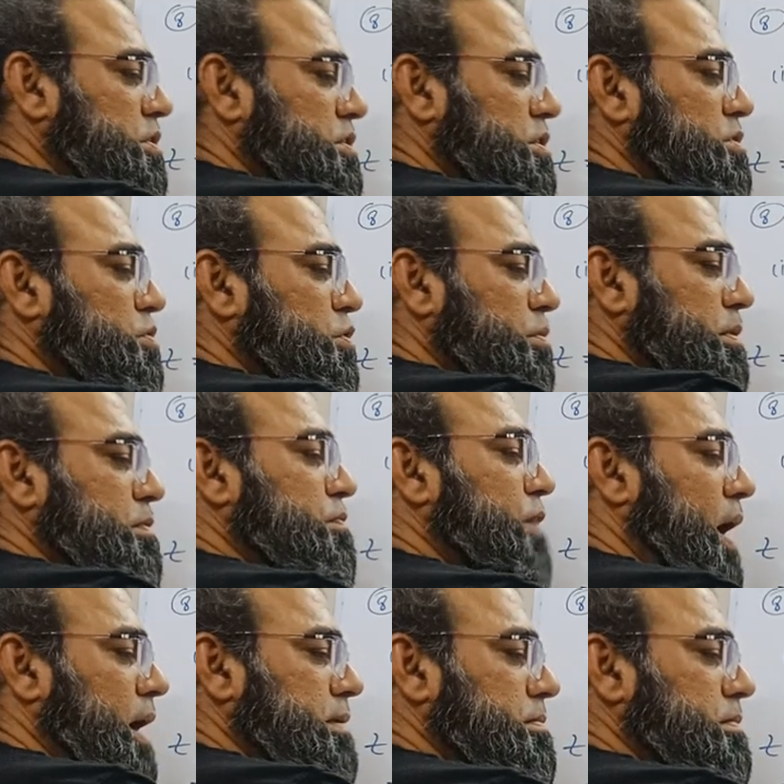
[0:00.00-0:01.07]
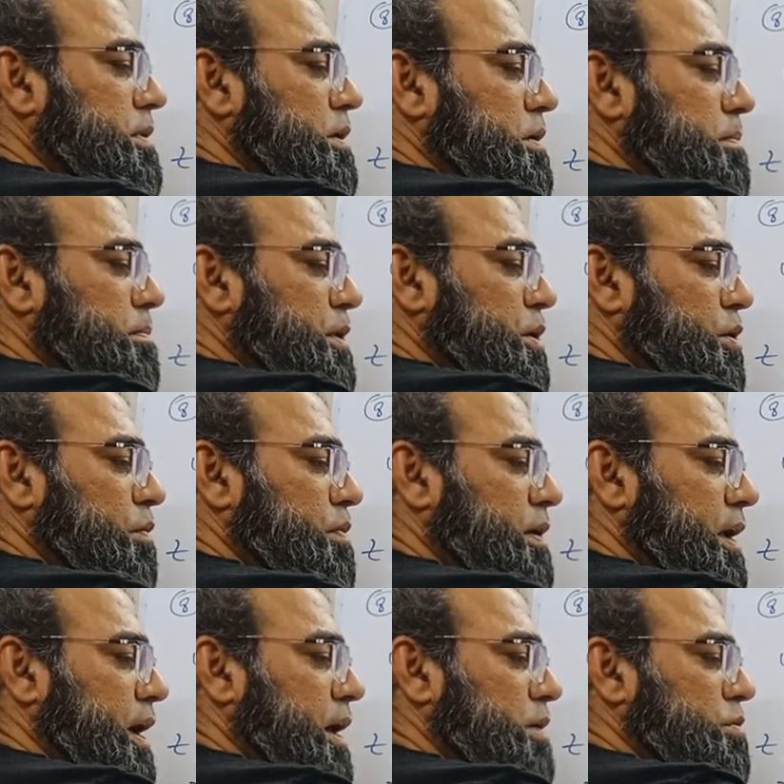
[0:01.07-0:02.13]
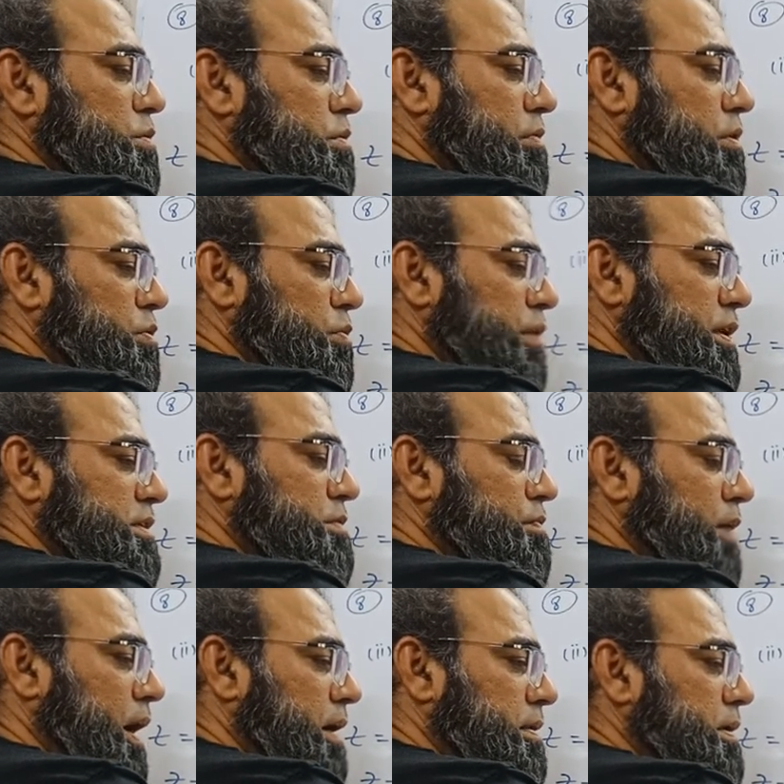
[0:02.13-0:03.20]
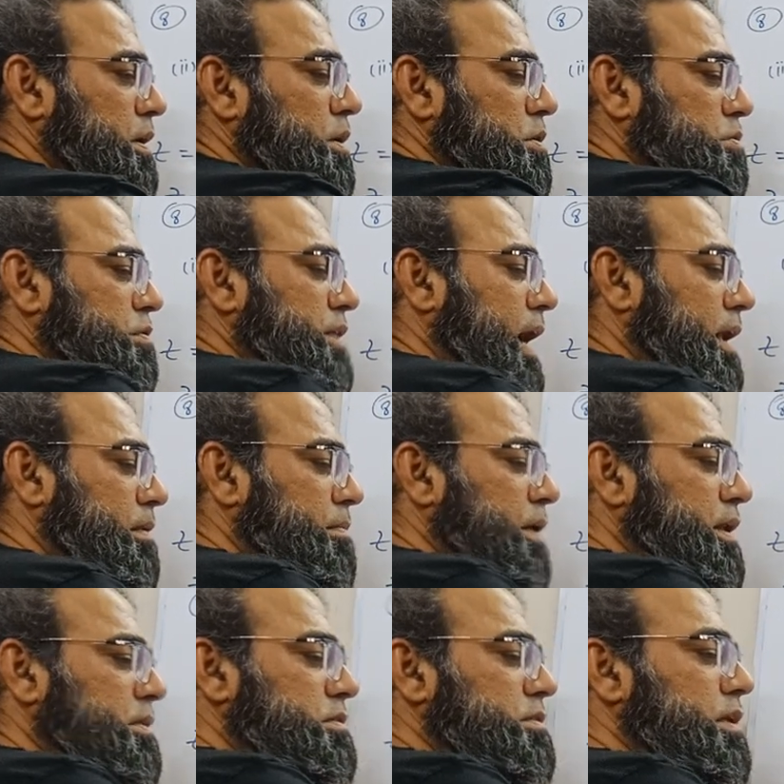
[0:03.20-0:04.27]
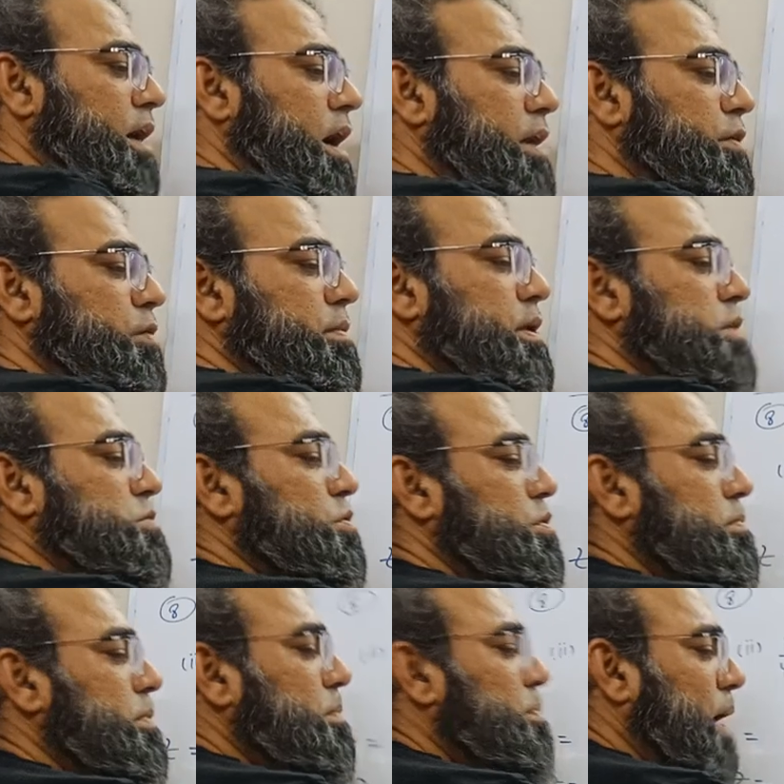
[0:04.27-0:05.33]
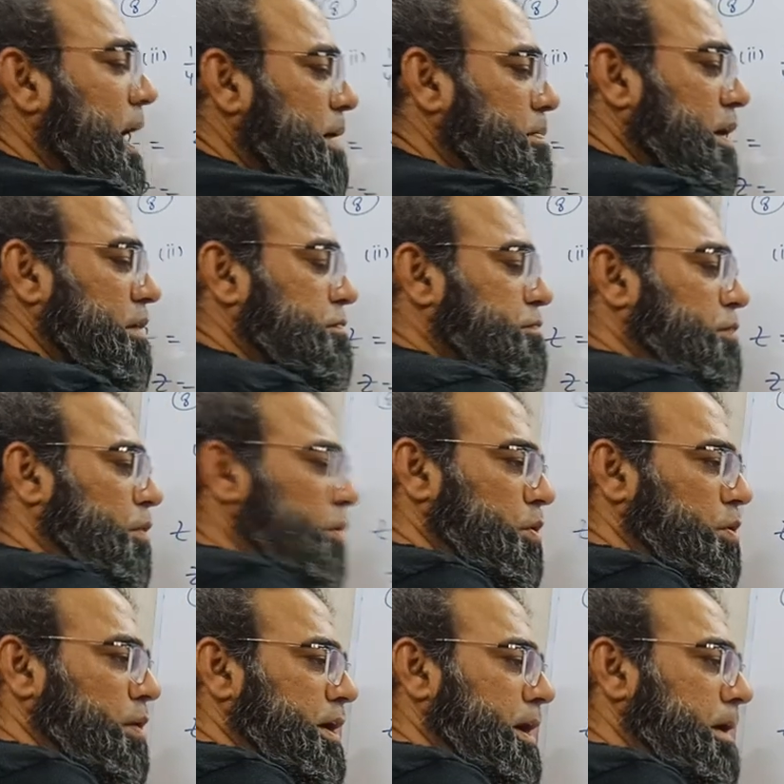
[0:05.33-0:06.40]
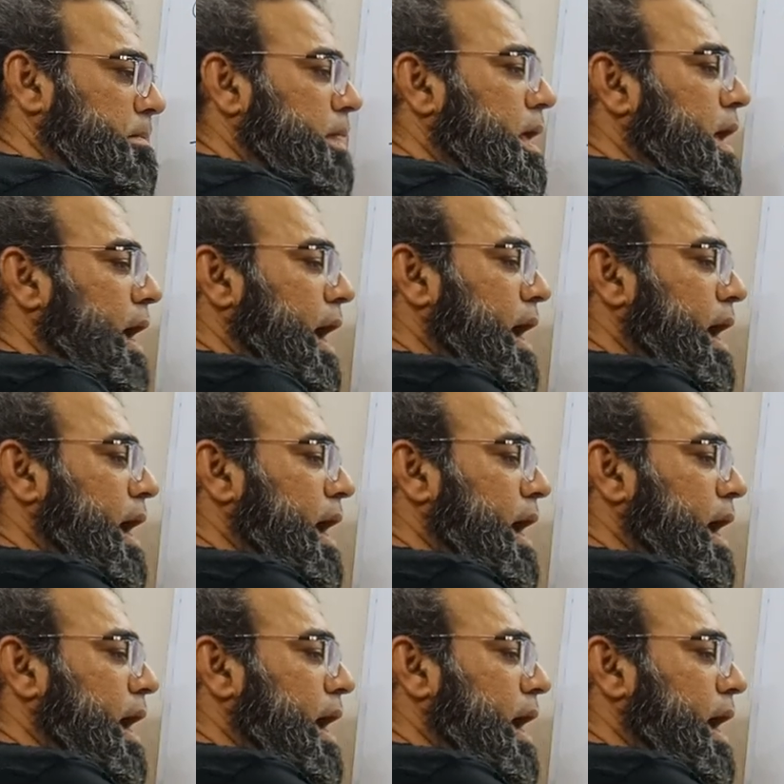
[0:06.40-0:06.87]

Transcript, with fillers: so this is going to be 1 b over a, 2 over 2 is 1. So that means the argument is going to be pi by 4, okay?